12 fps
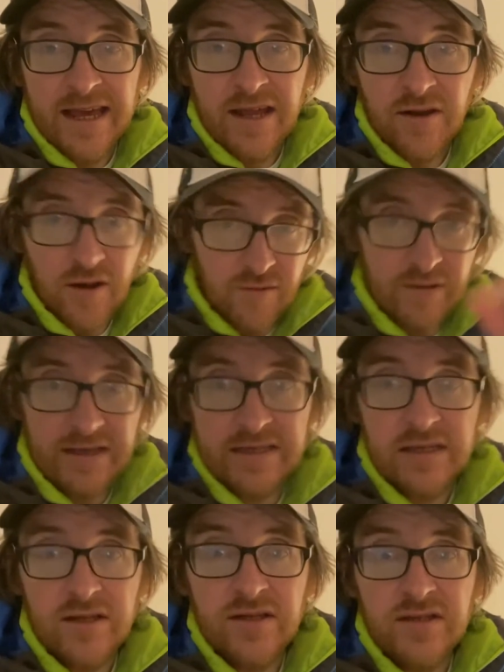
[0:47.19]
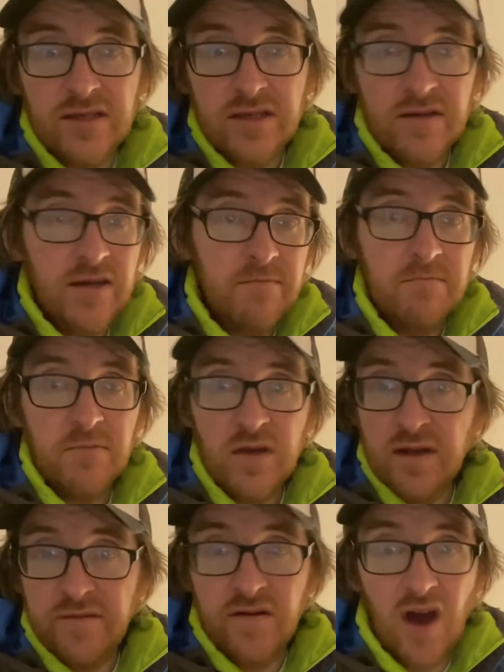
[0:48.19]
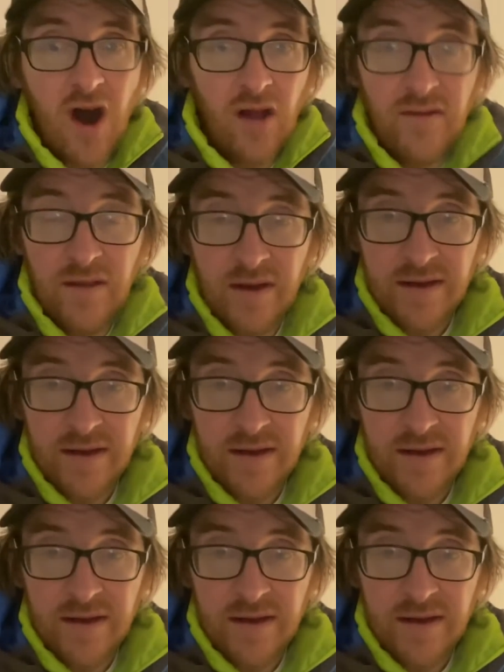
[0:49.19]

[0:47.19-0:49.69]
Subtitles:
not reasons, you'd have gone.